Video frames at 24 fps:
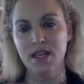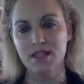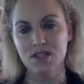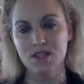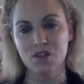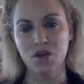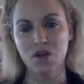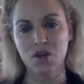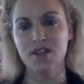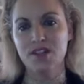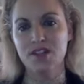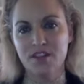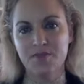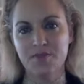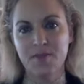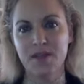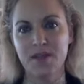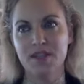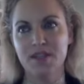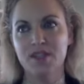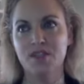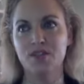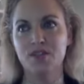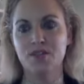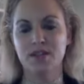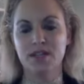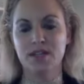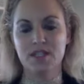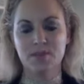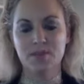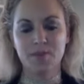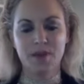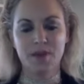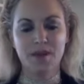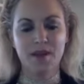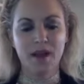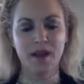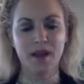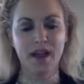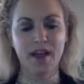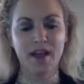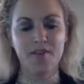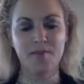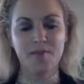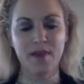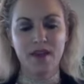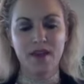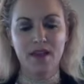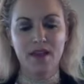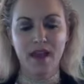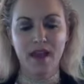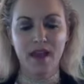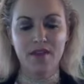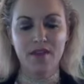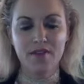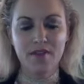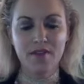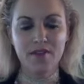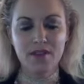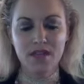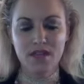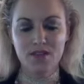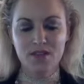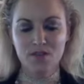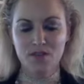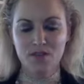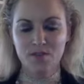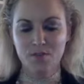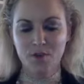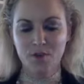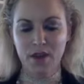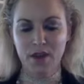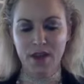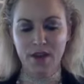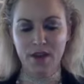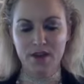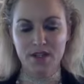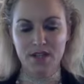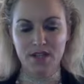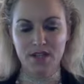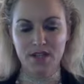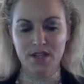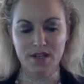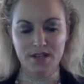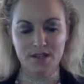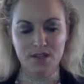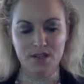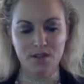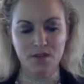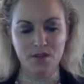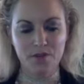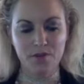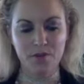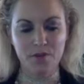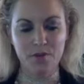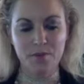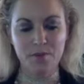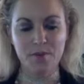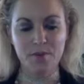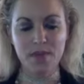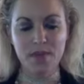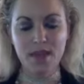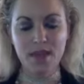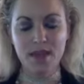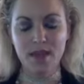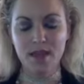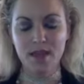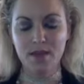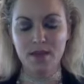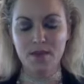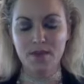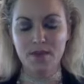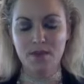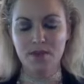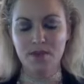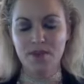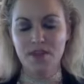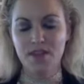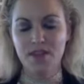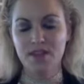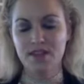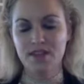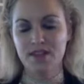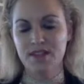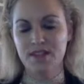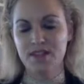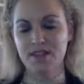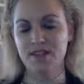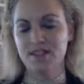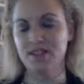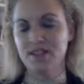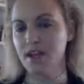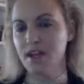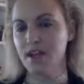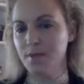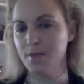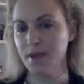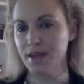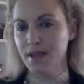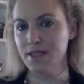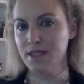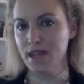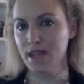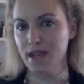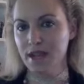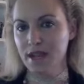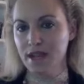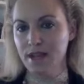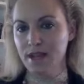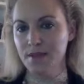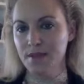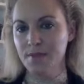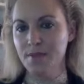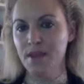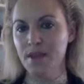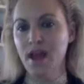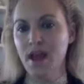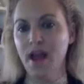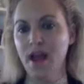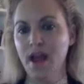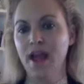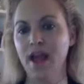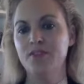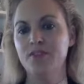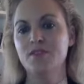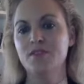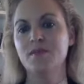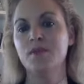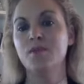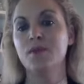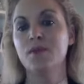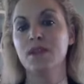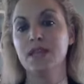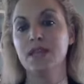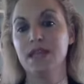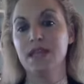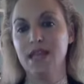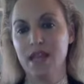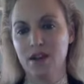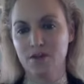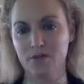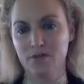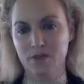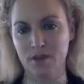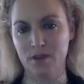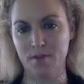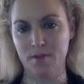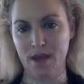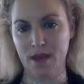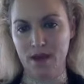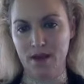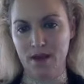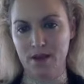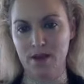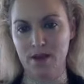crossed off my to-do list, but I have my, I have everything sort of prioritized. So for me, the things that suck my time, I have to be really careful about.